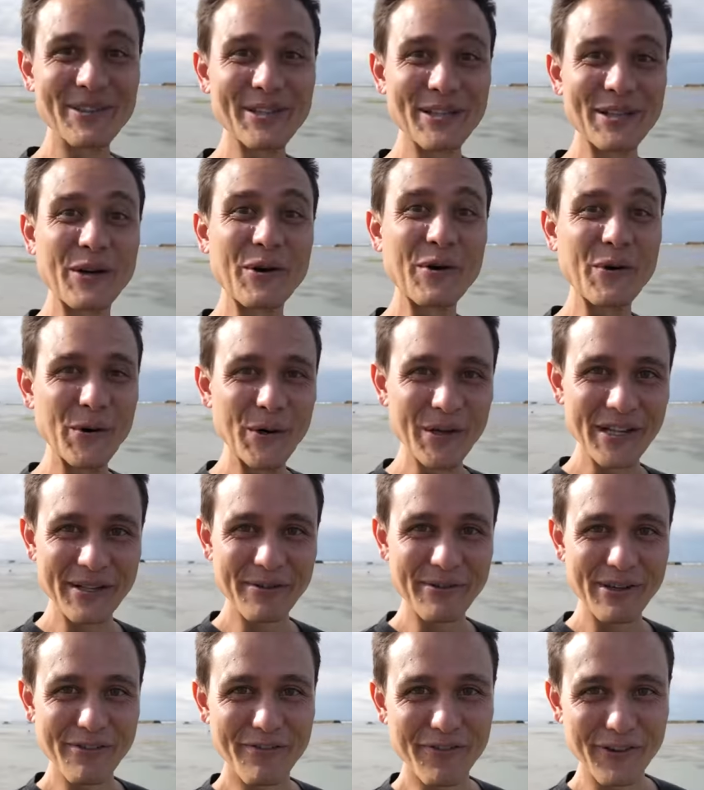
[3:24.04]
really cool
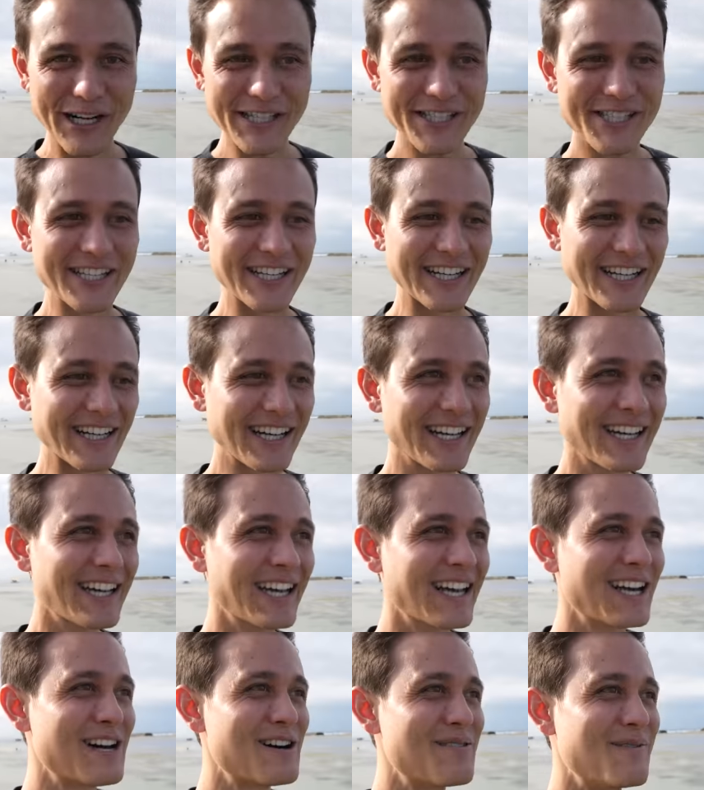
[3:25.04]
and refreshing.
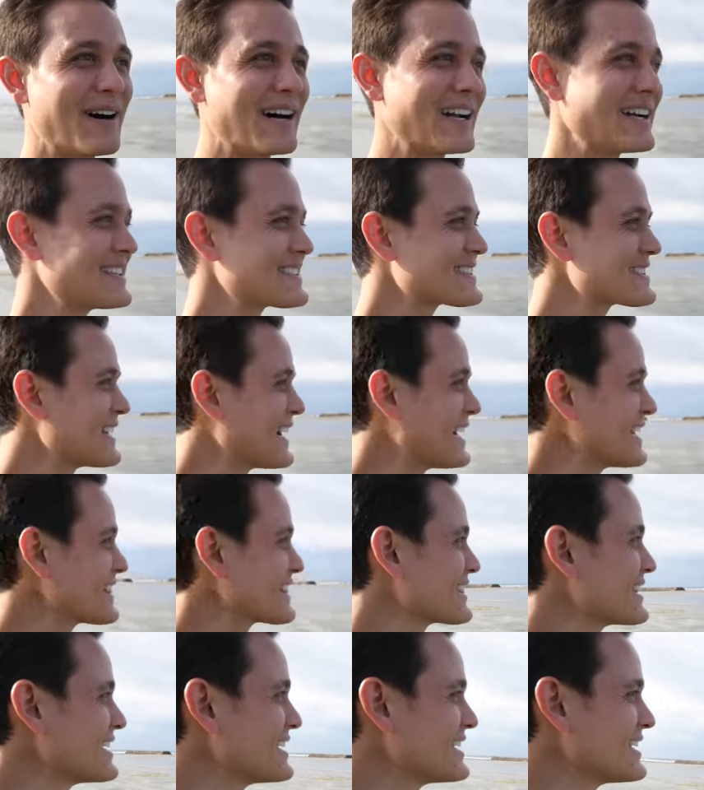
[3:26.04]
But it's not
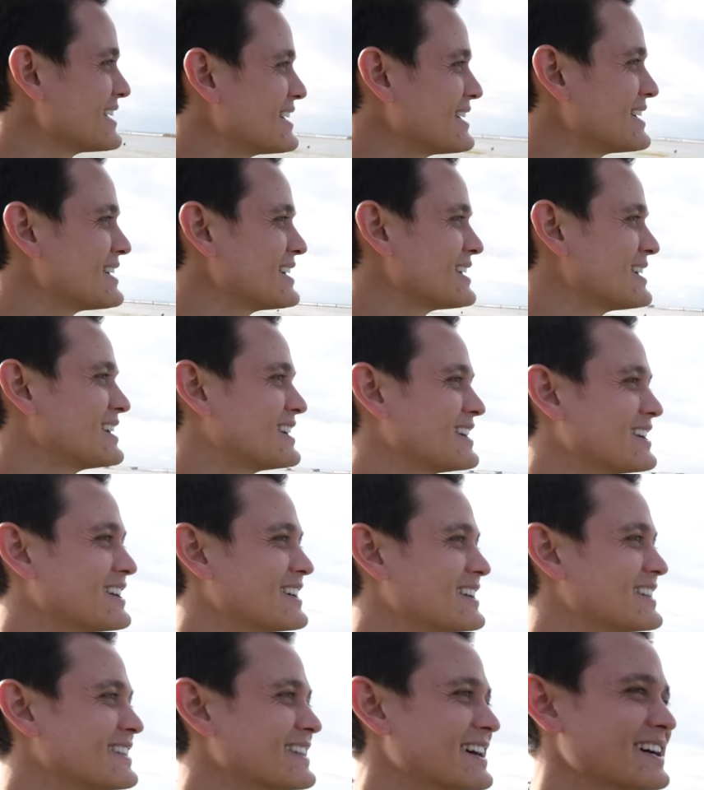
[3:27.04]
the,
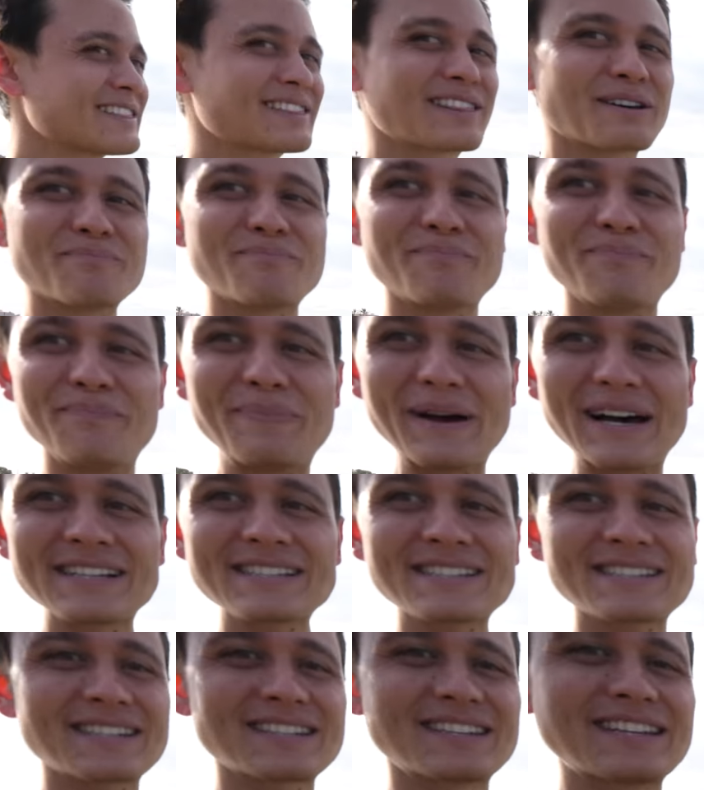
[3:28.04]
not the best,